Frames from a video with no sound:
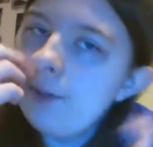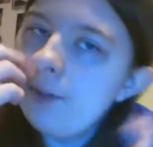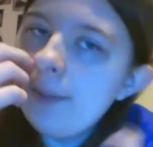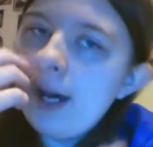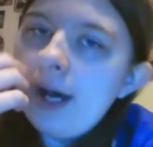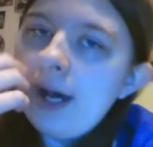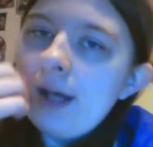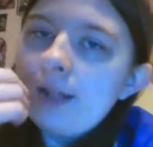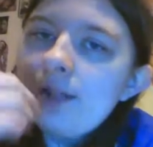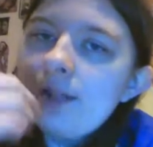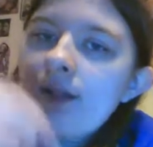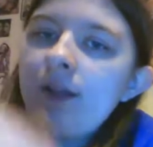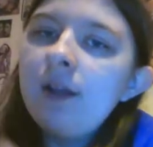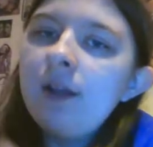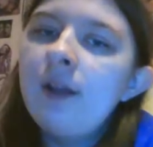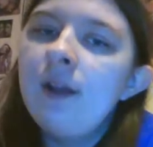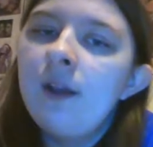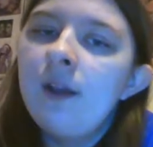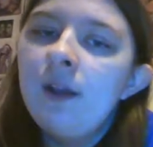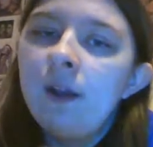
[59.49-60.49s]
you might
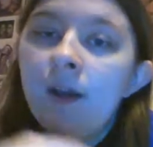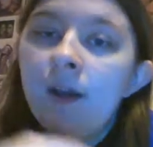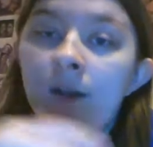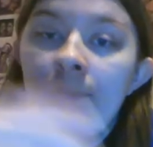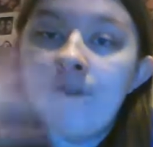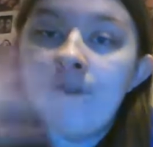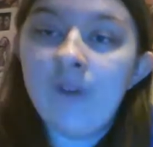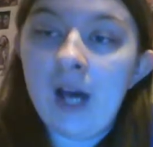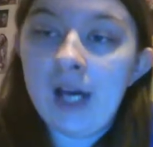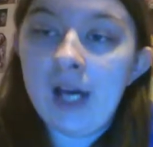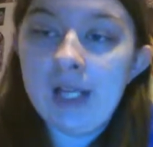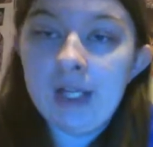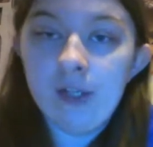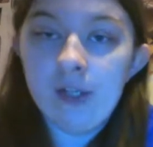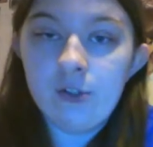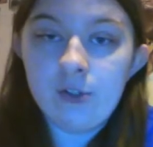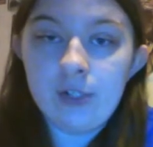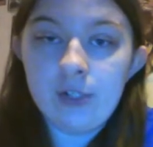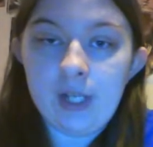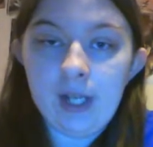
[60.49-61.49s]
find
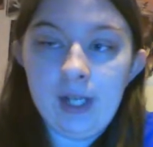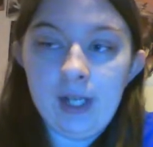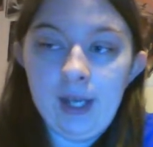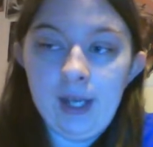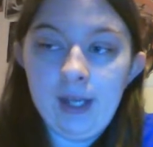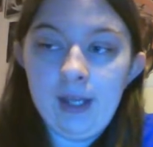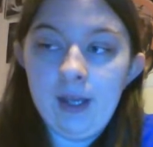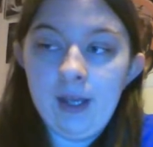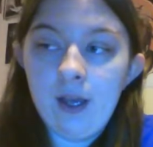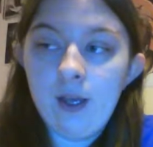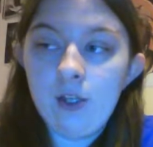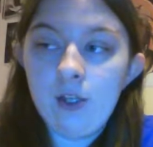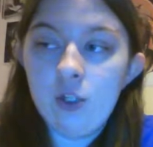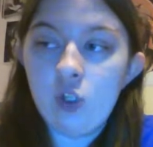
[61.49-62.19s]
entertaining.